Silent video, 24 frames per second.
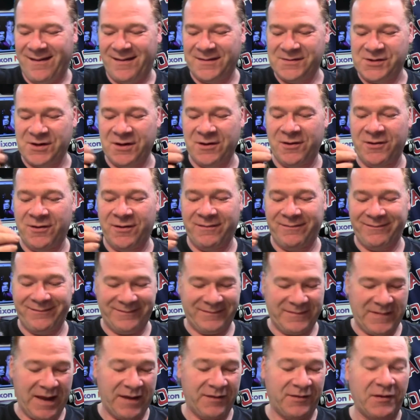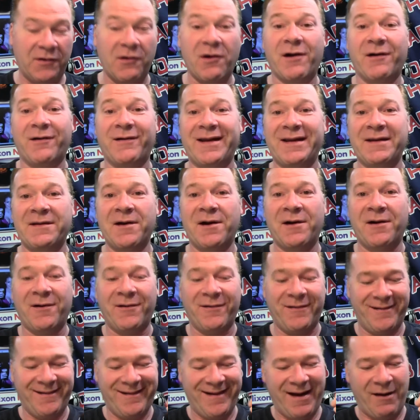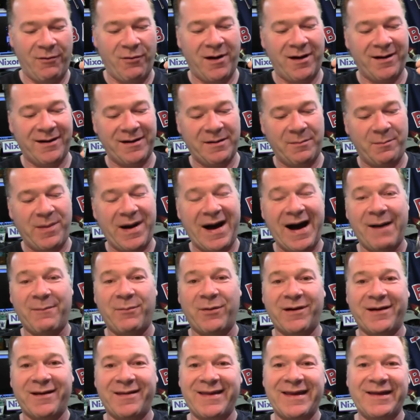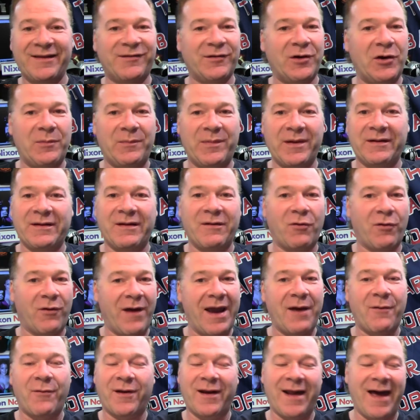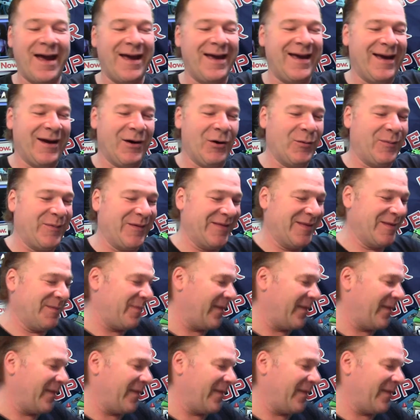Joe, as you already know, I wanted to pop one of these open right when I open the